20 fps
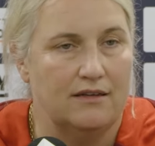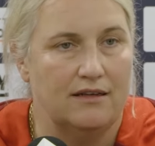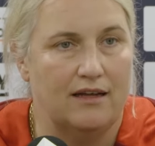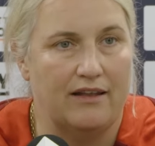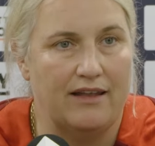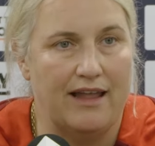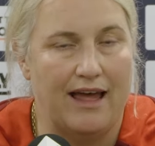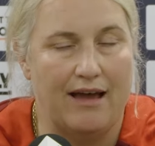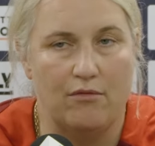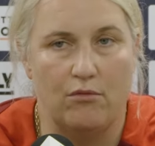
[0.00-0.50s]

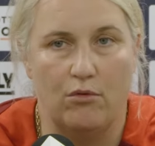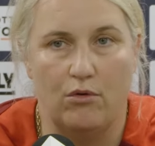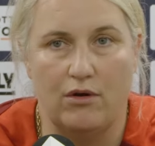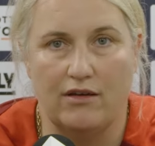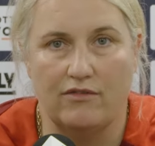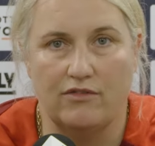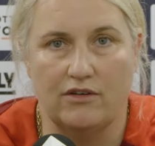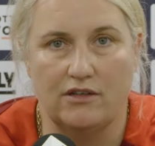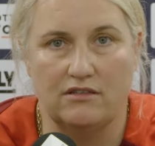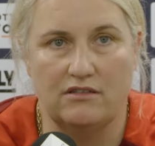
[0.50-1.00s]
and that will
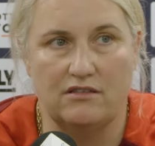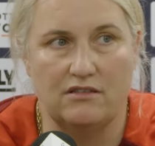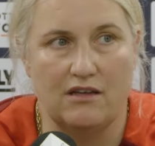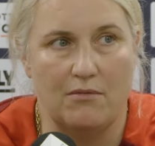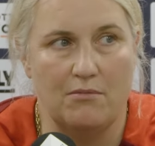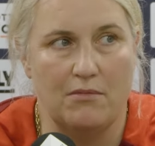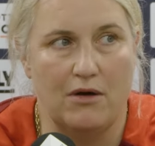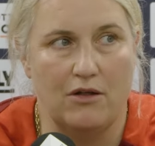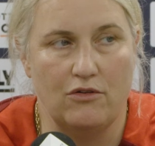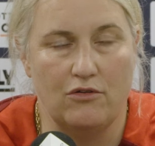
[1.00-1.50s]
give us
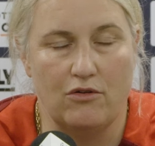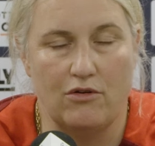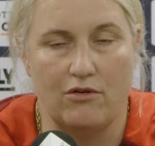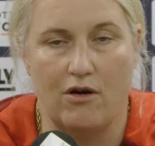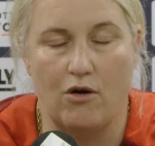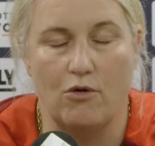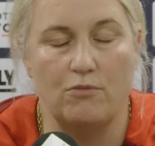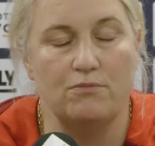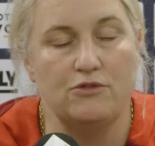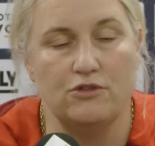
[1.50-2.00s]
some other
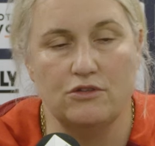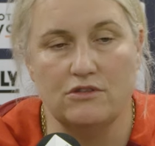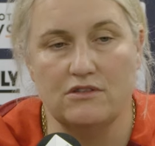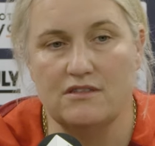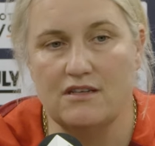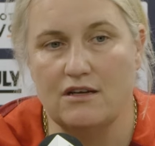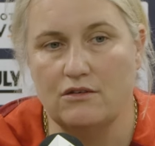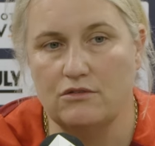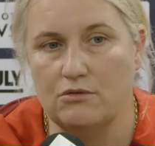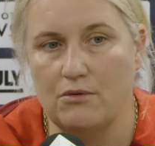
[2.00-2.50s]

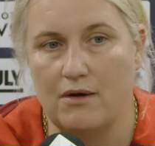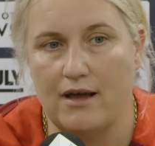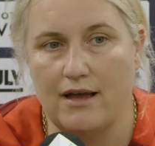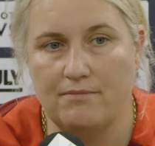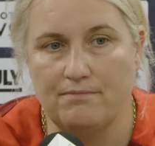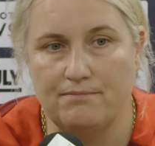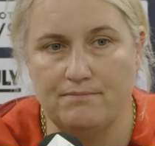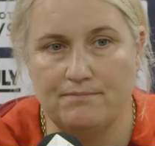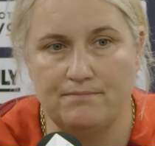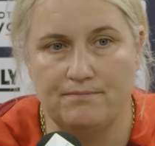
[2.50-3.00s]
options elsewhere.
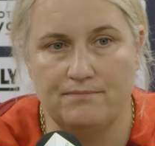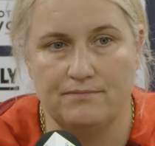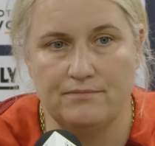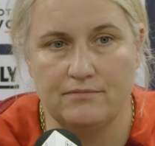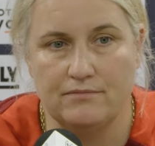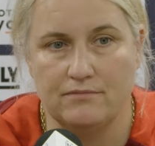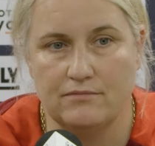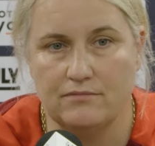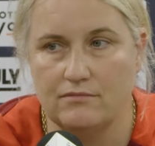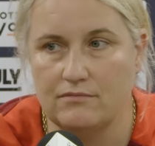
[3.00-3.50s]

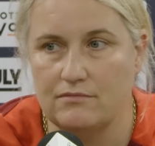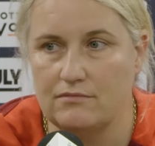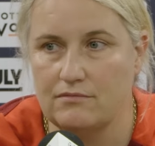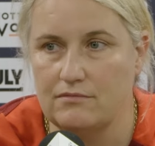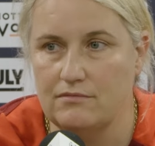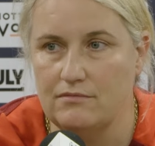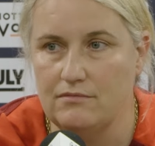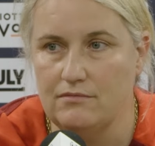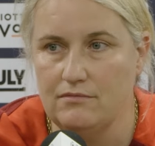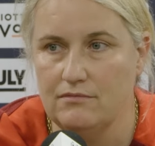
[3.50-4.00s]

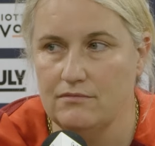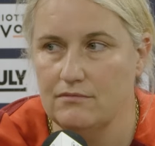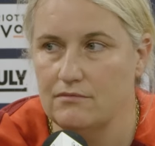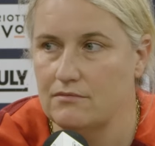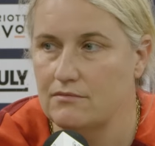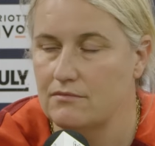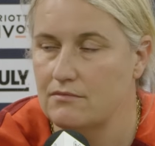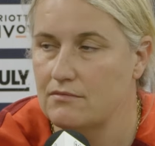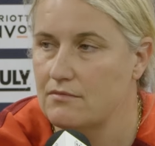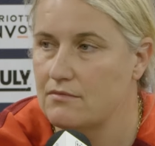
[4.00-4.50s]
Up
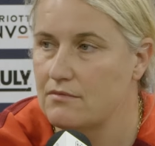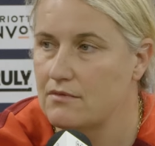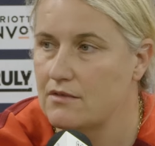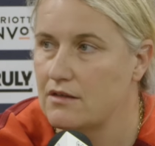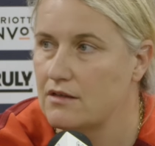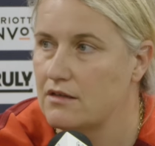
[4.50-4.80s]
front here.